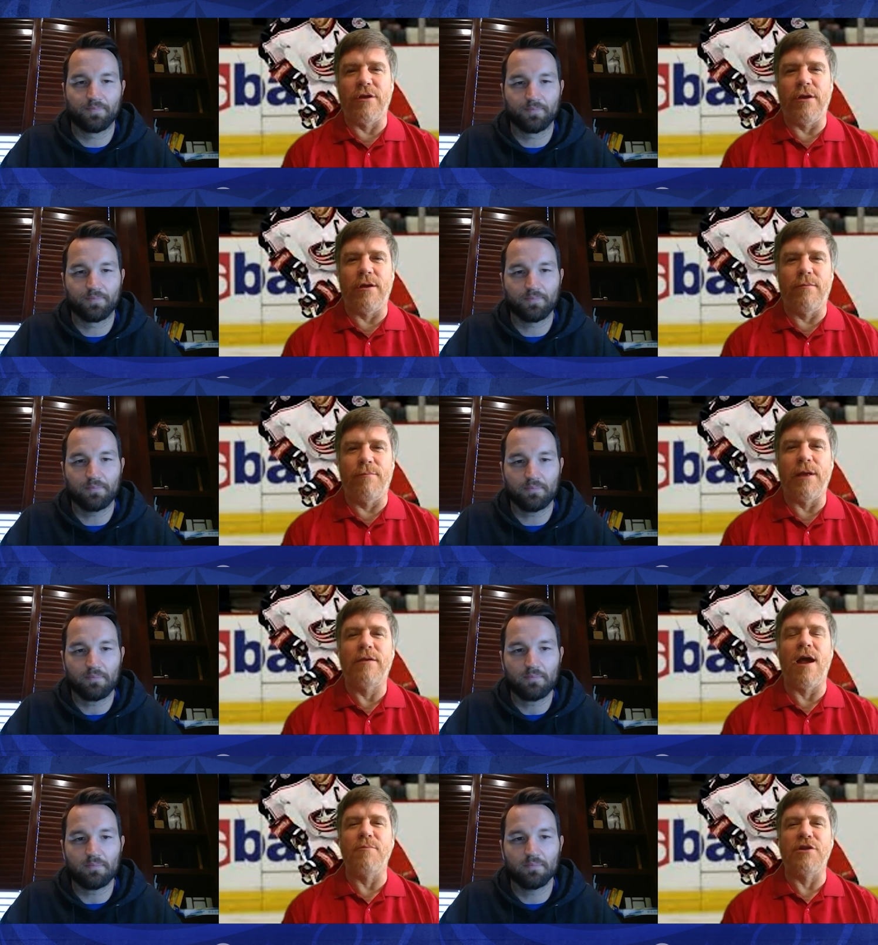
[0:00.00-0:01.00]
Speaker 1: the
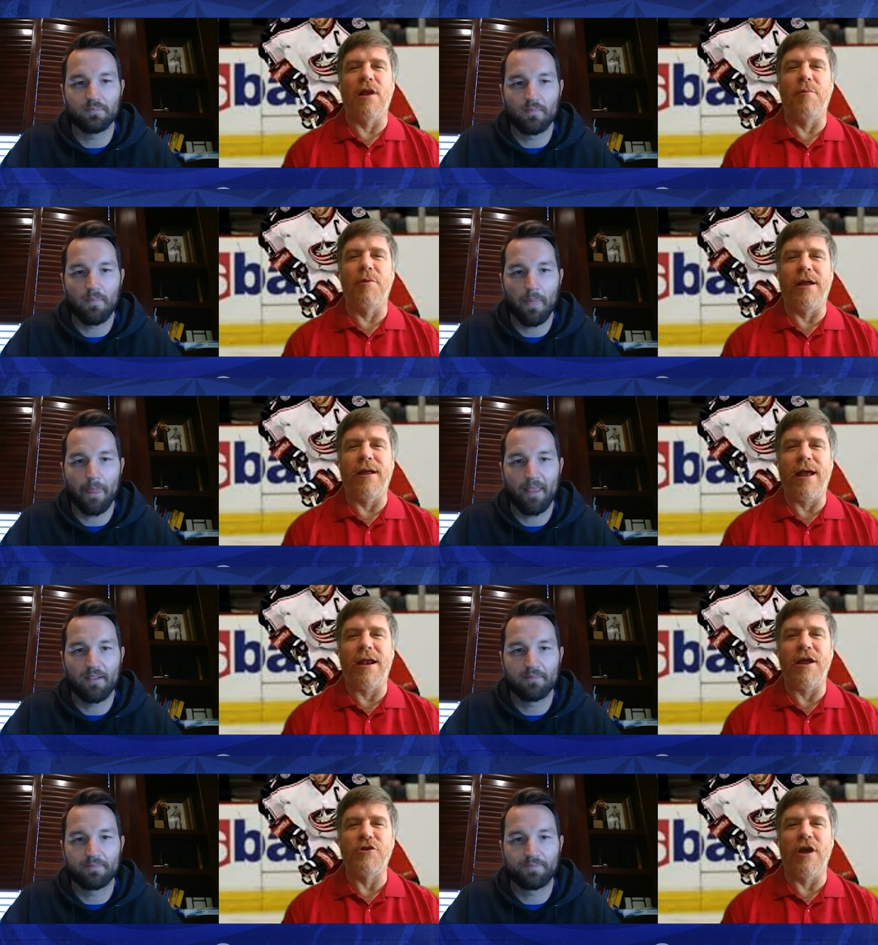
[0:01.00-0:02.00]
big time celebrity
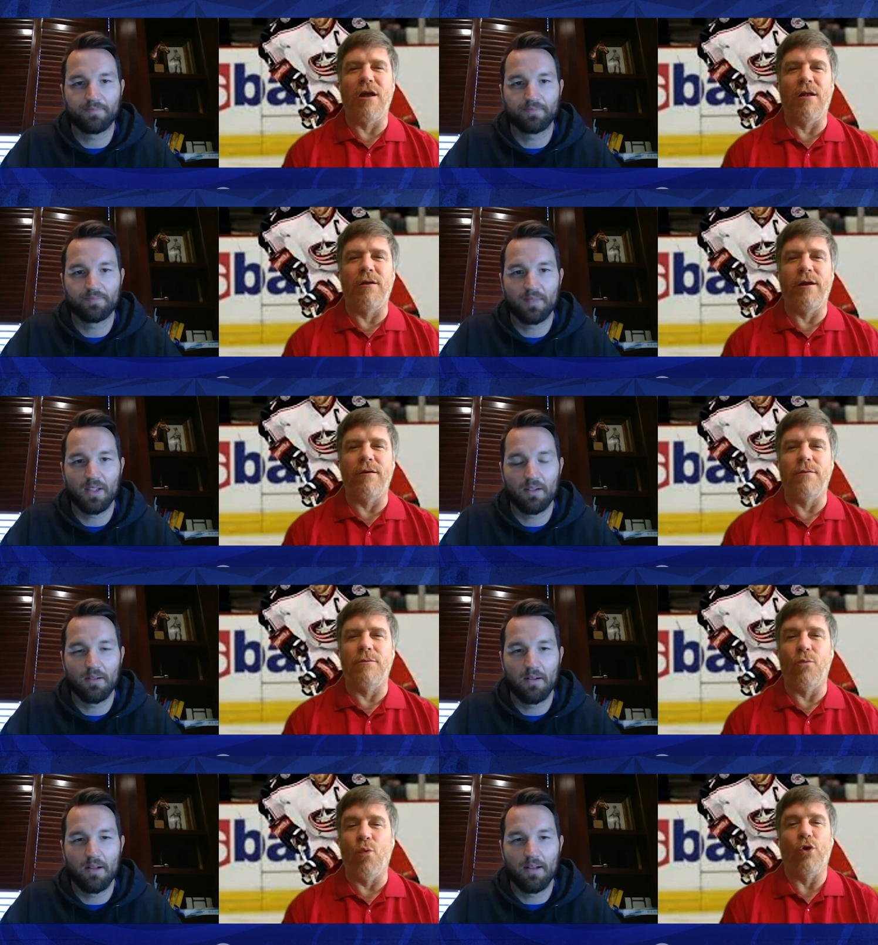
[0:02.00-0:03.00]
NHL and
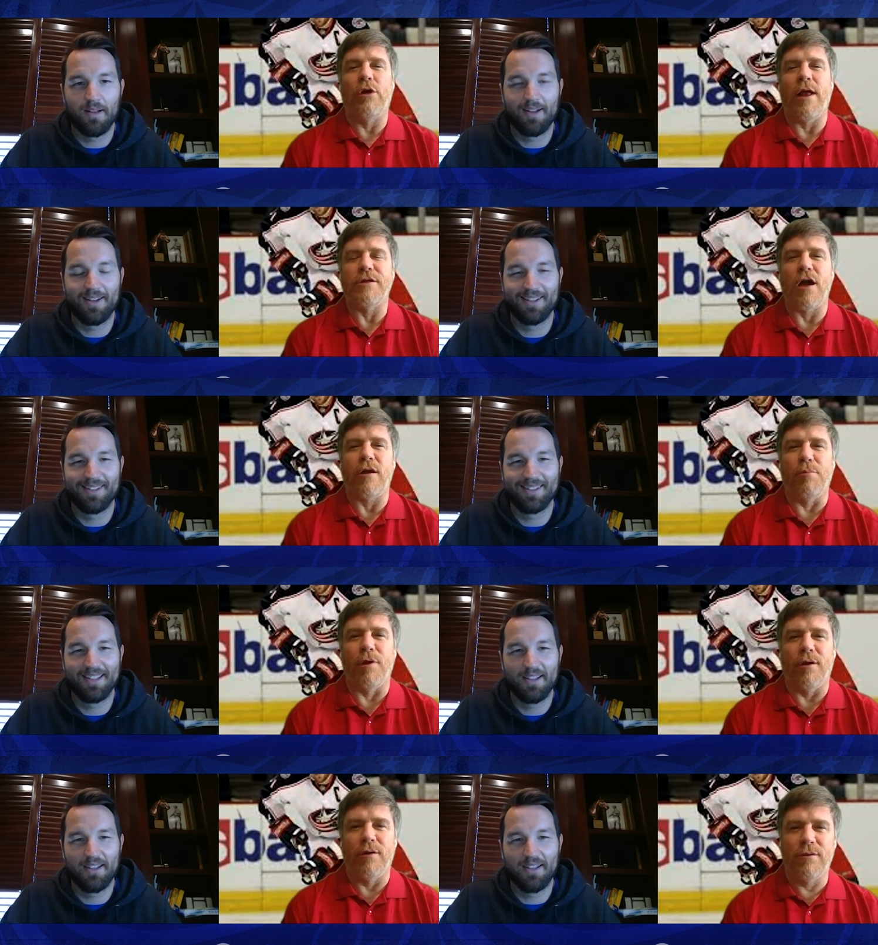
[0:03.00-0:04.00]
world class hockey
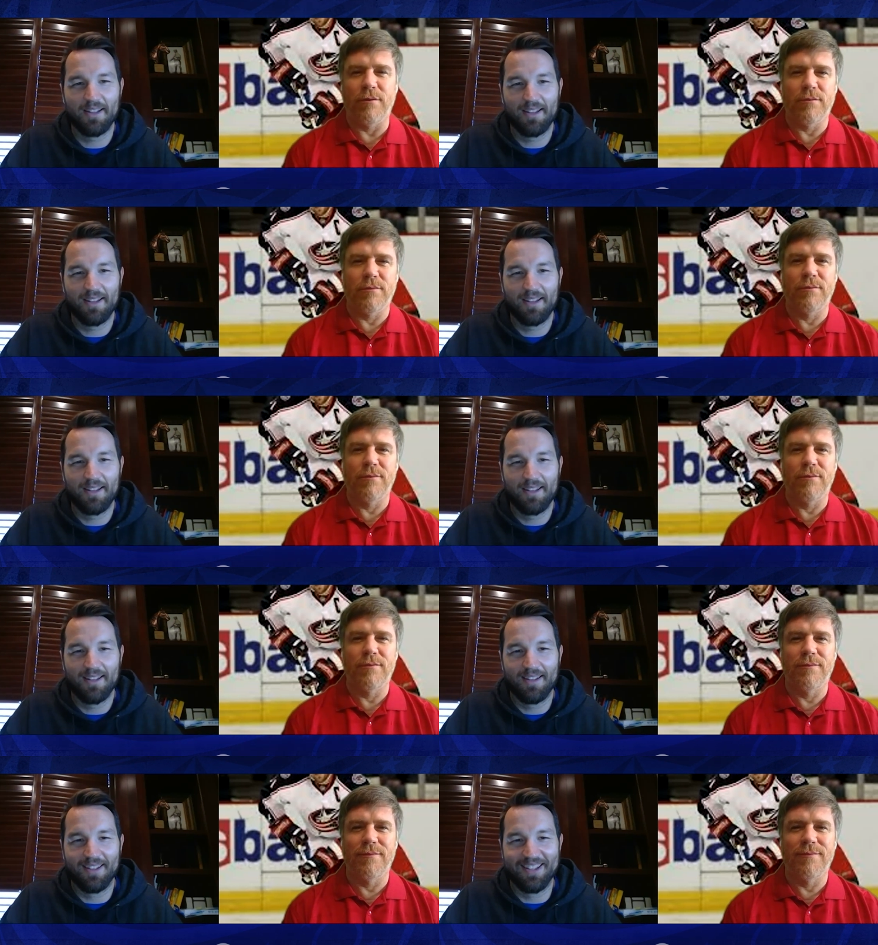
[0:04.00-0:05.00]
player?
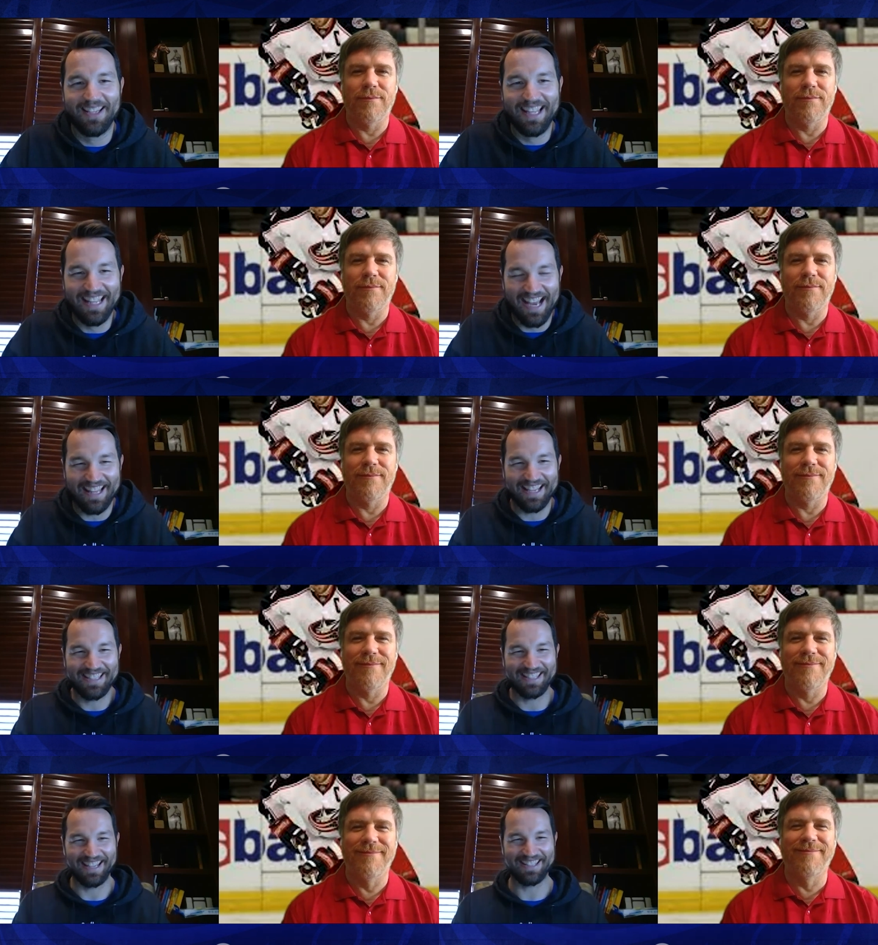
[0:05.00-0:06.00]
Speaker 2: Yeah,
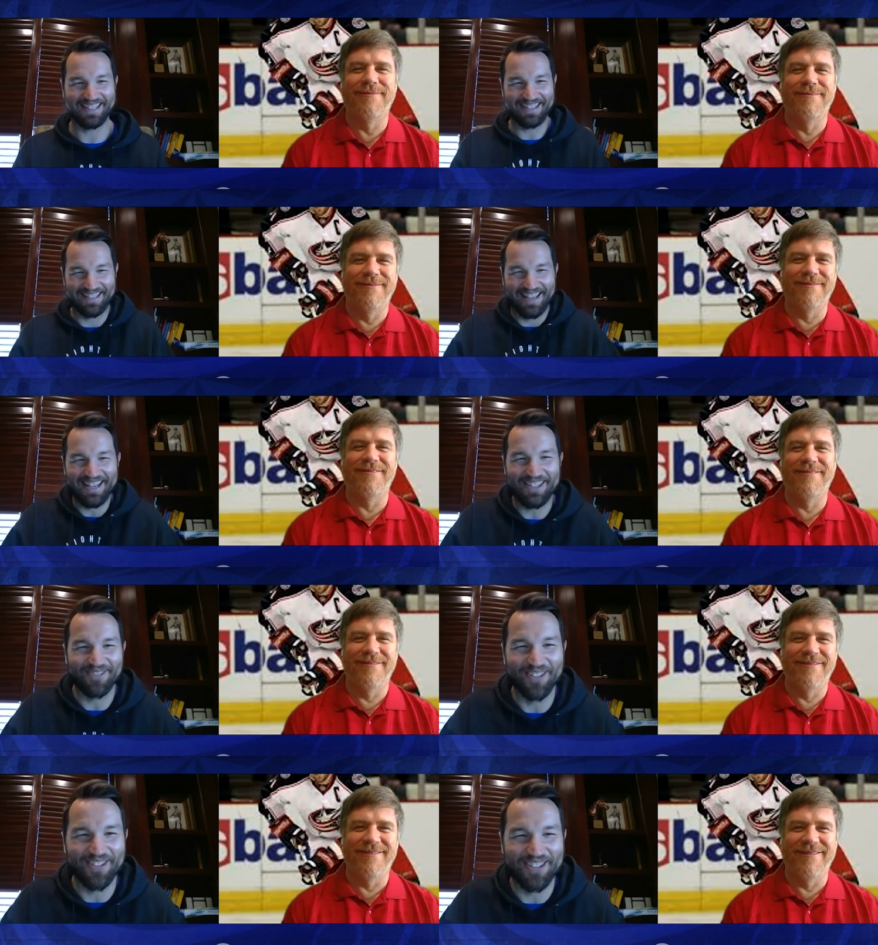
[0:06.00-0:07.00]
that's that's nice
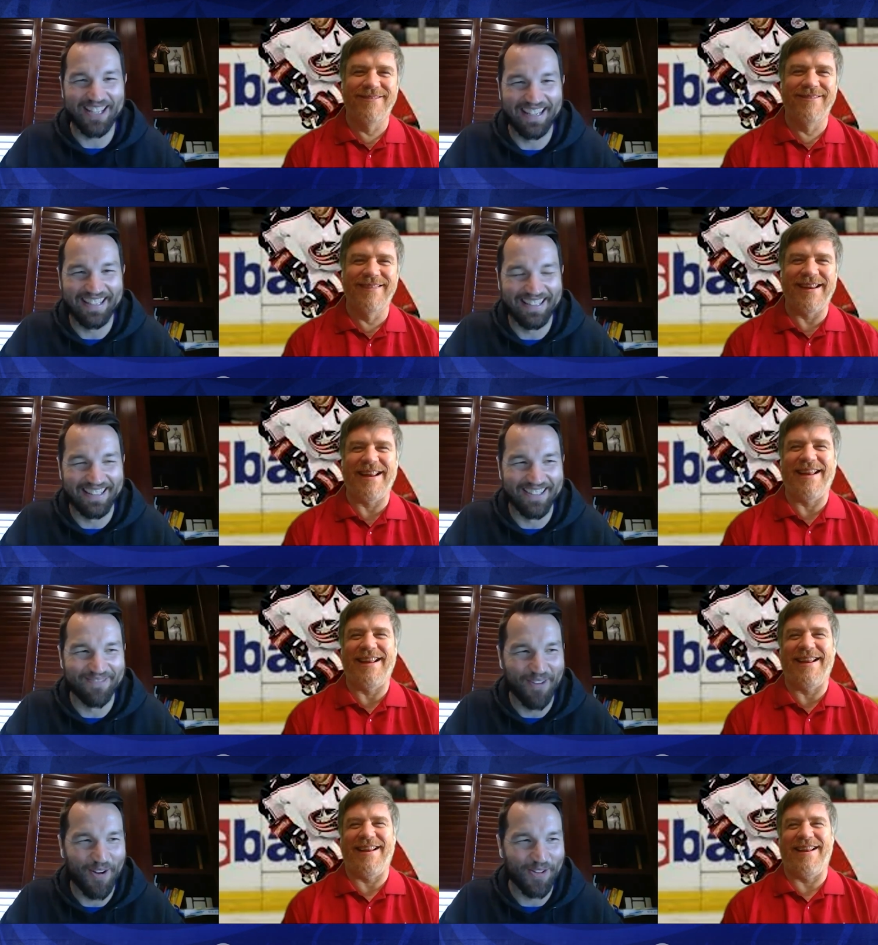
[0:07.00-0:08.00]
of you to say
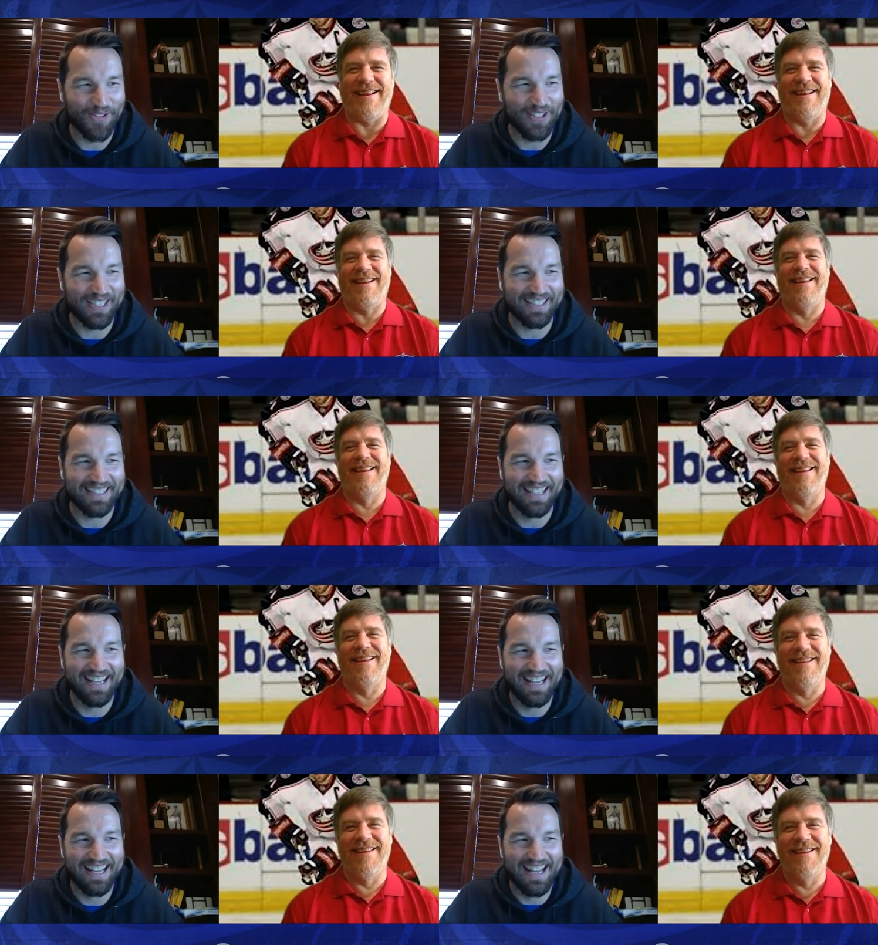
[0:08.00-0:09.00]
um, all those things,
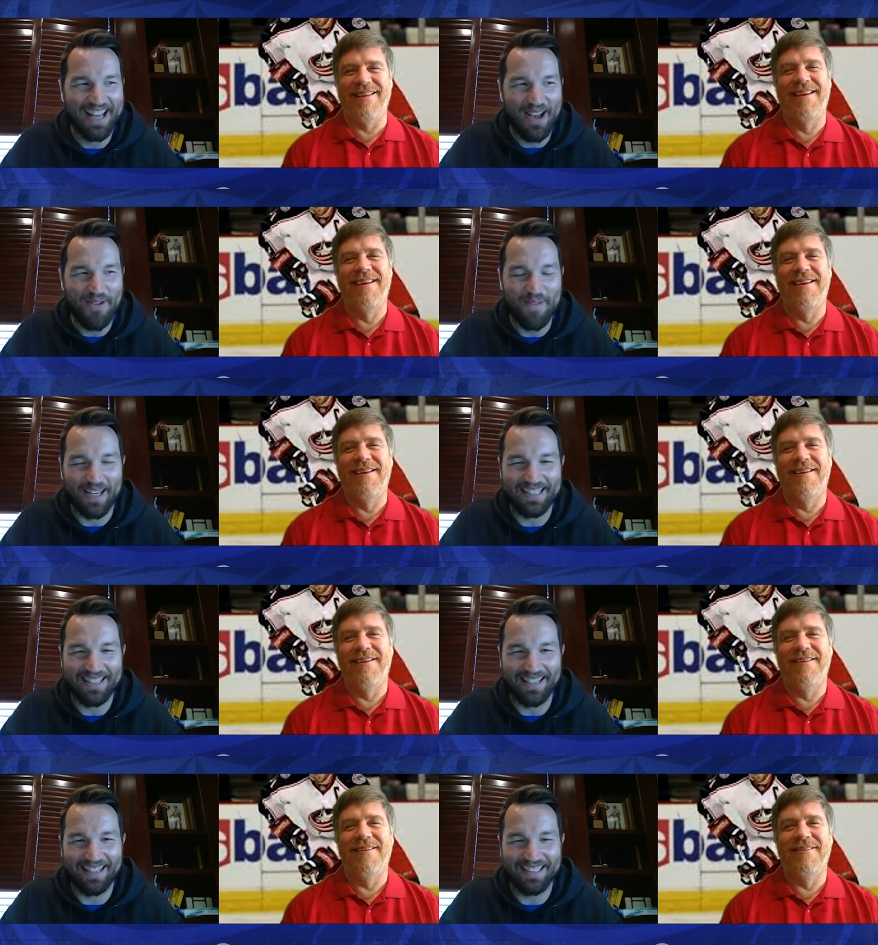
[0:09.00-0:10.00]
but
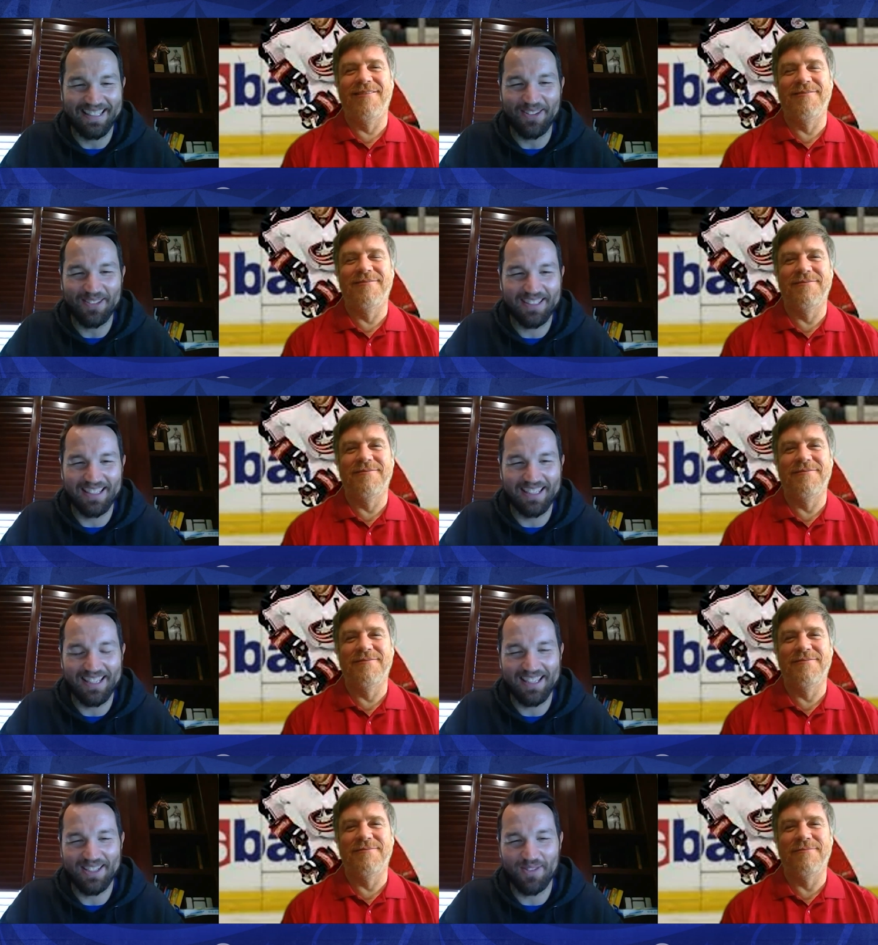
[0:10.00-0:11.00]
uh, you know it, it's